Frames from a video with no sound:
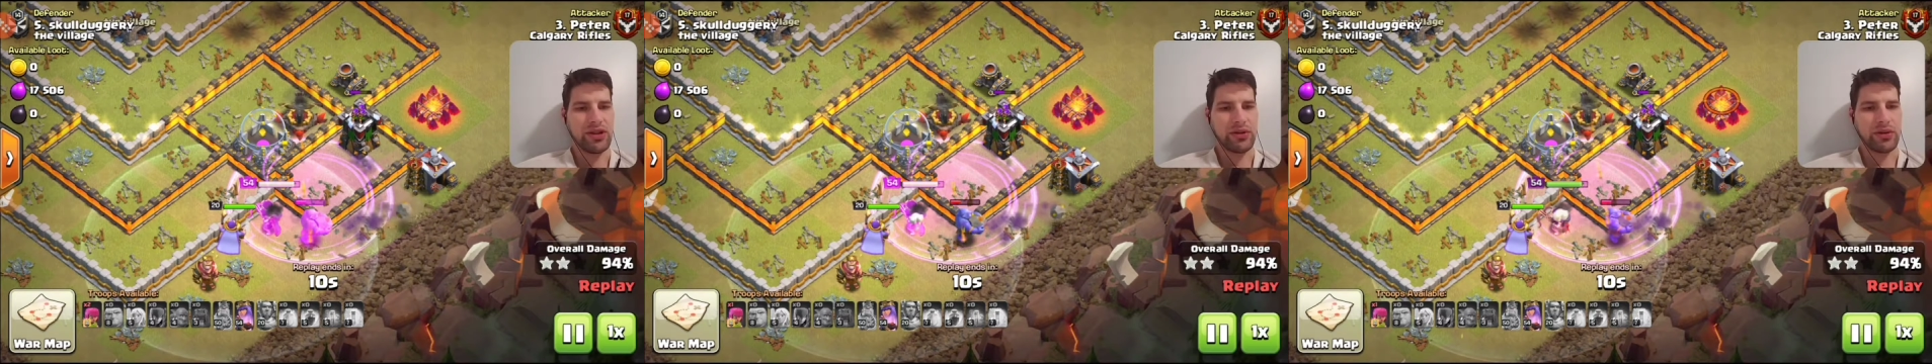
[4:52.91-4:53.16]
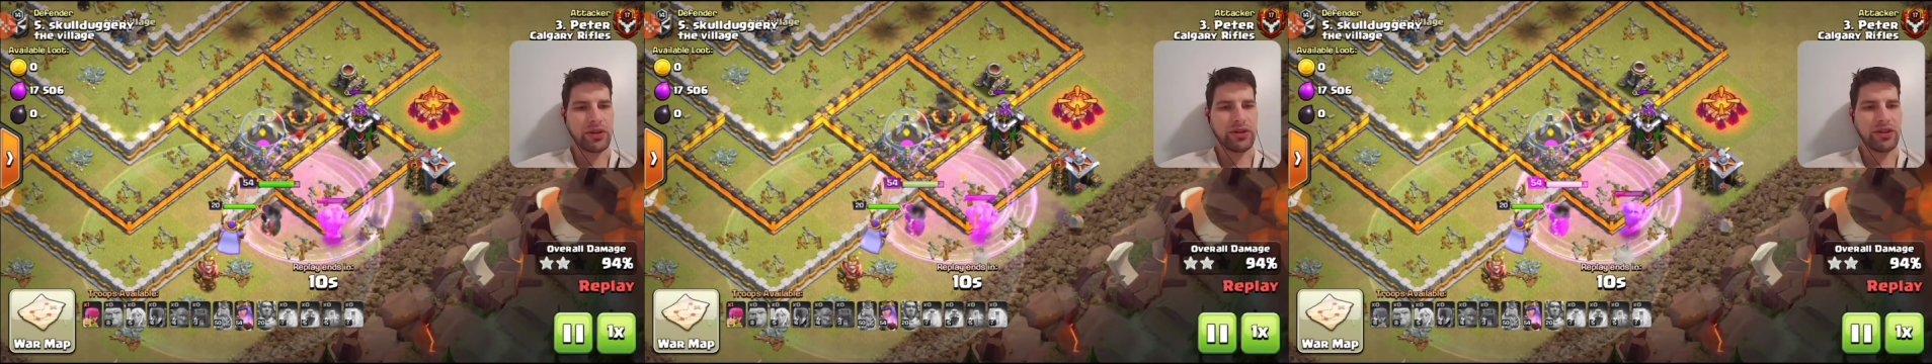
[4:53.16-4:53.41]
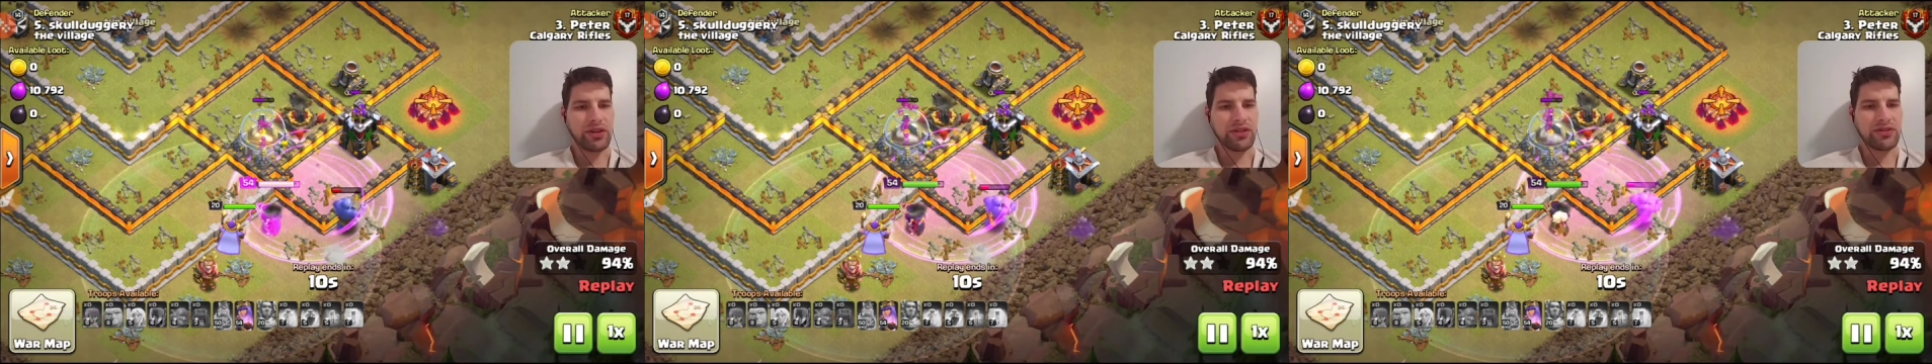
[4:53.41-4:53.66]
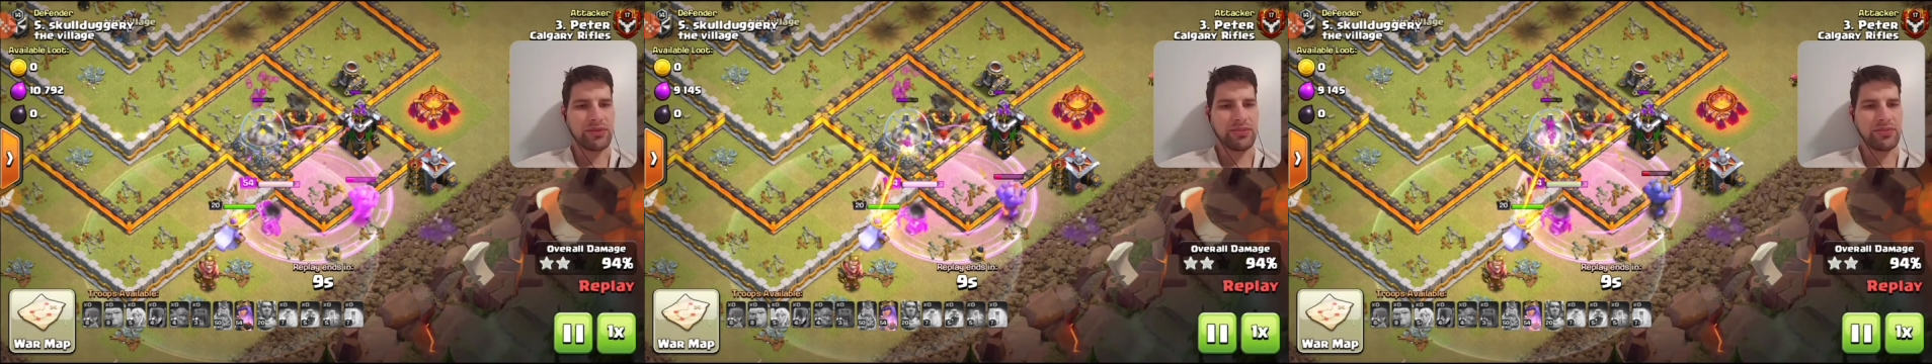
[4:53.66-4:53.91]
quicken
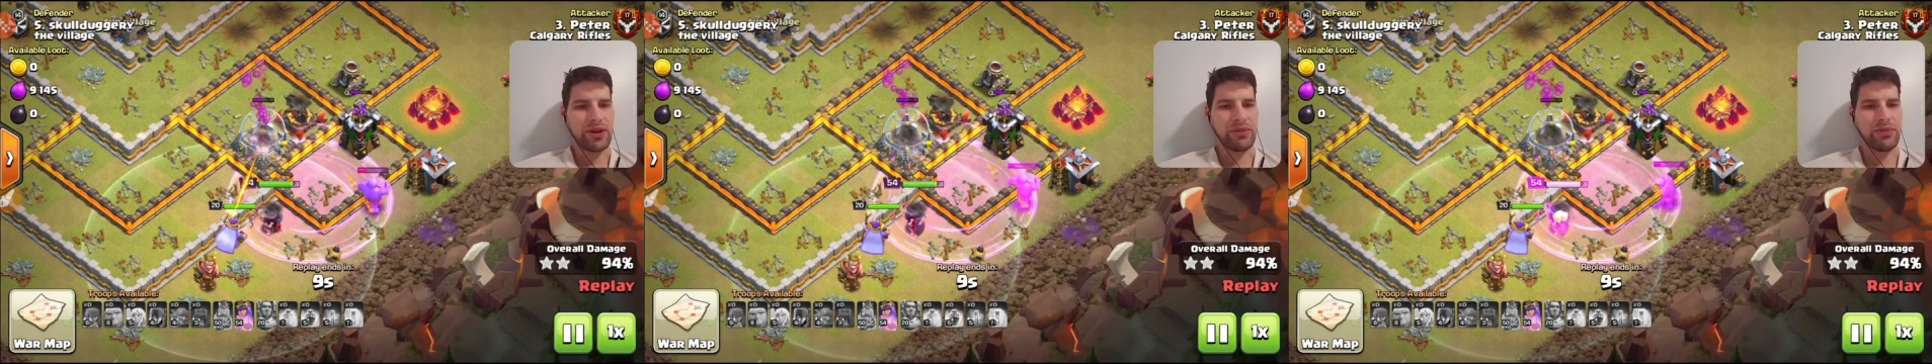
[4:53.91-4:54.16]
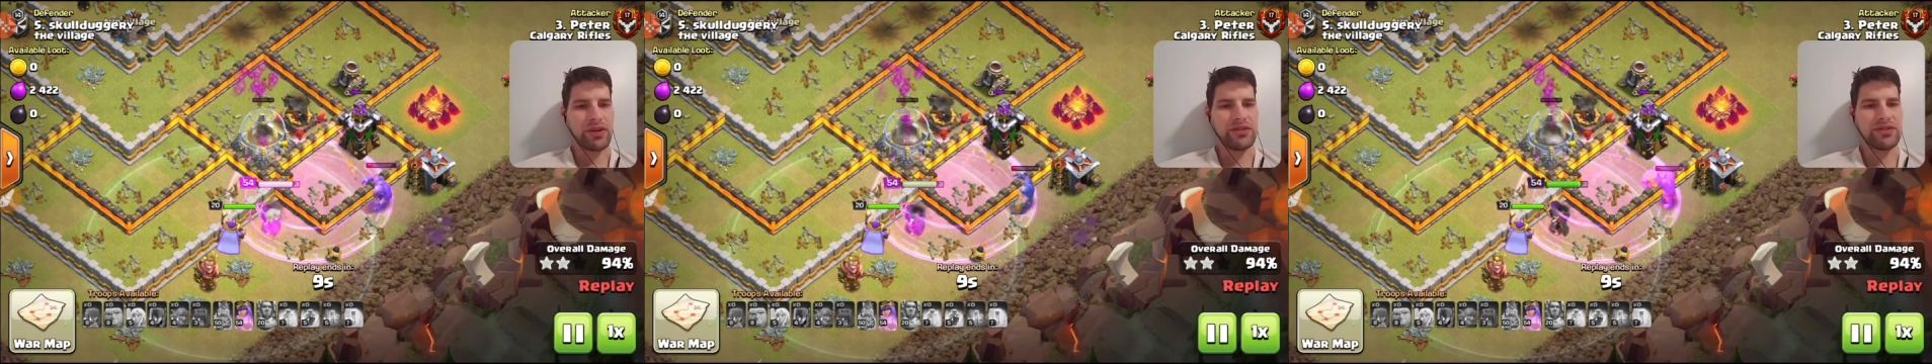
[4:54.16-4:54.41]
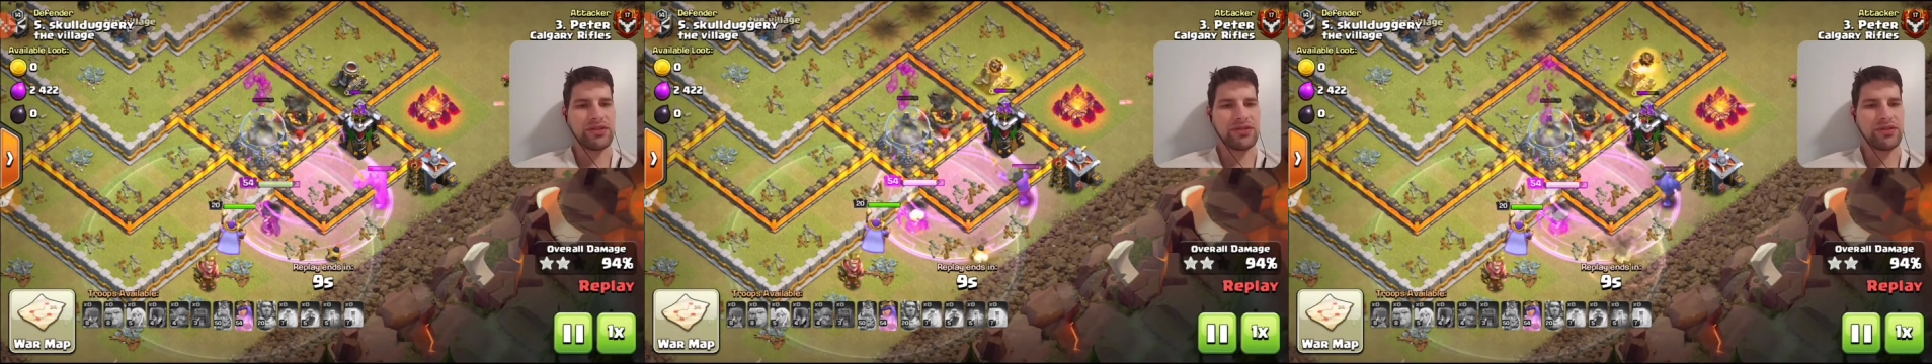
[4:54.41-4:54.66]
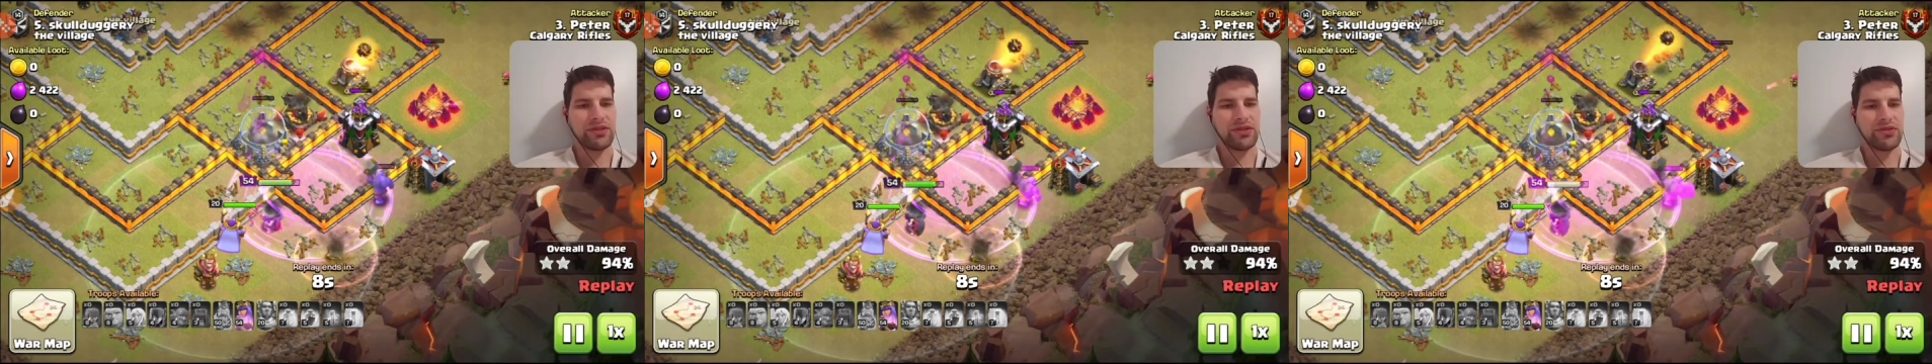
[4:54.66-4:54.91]
things up, and I placed it
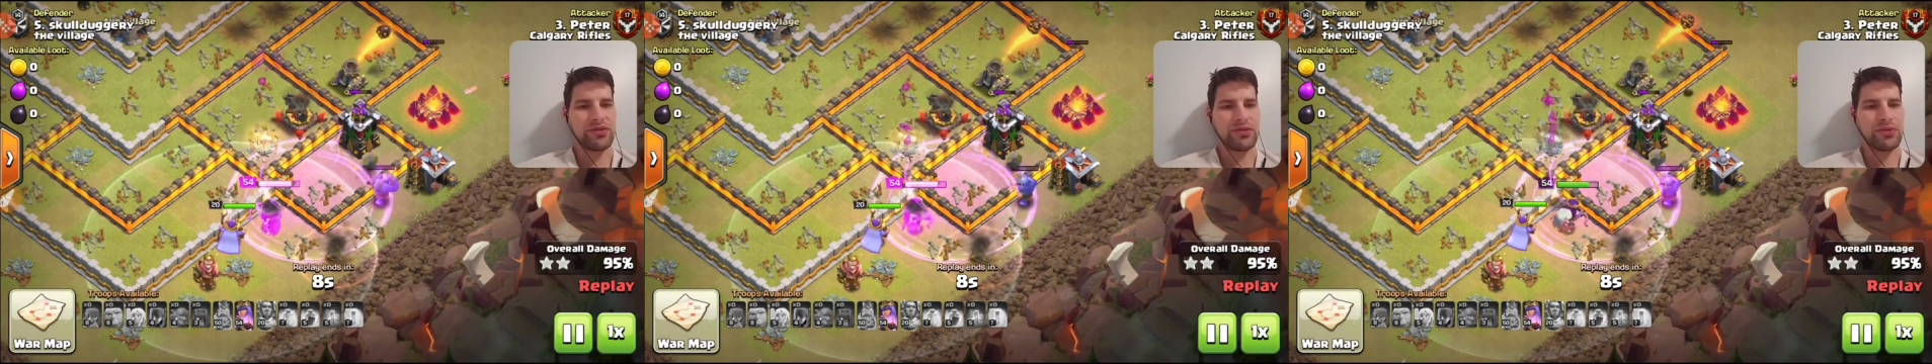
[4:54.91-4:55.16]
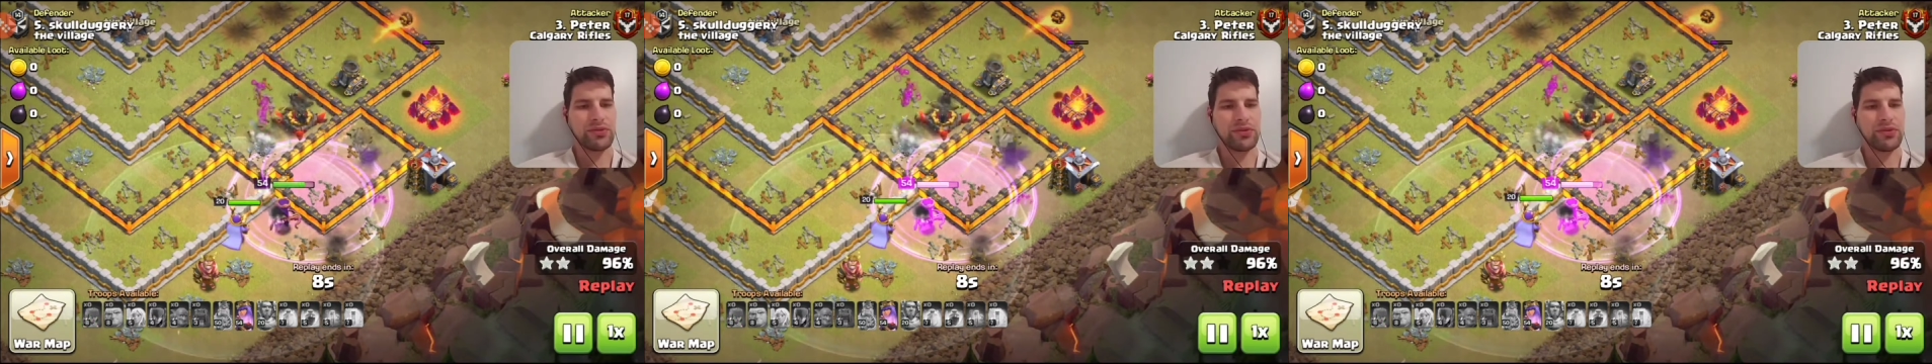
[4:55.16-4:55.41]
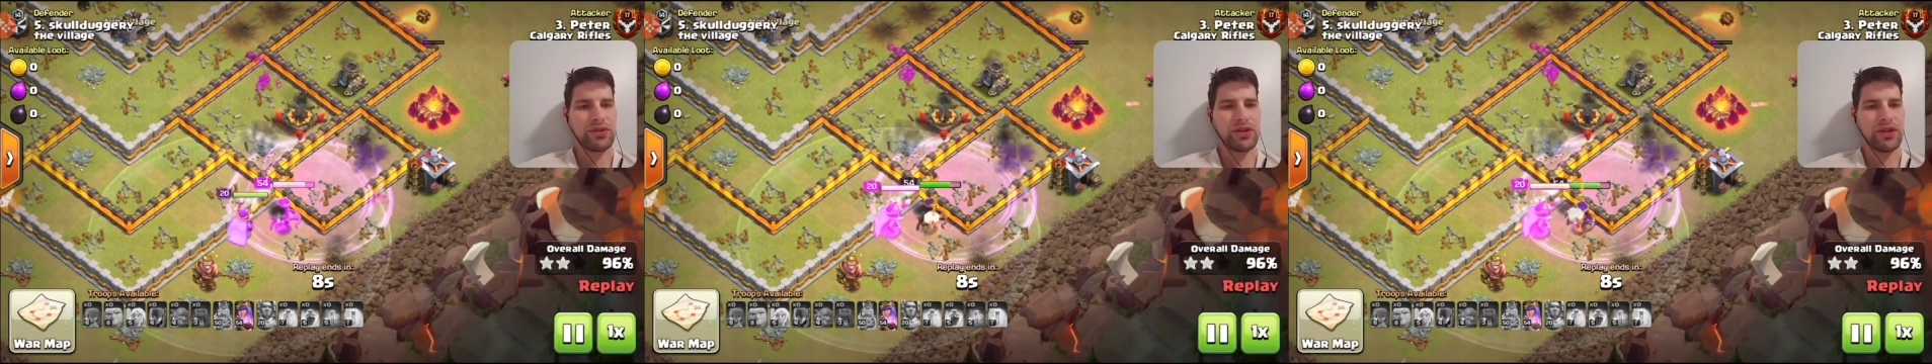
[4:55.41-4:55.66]
so that the troops would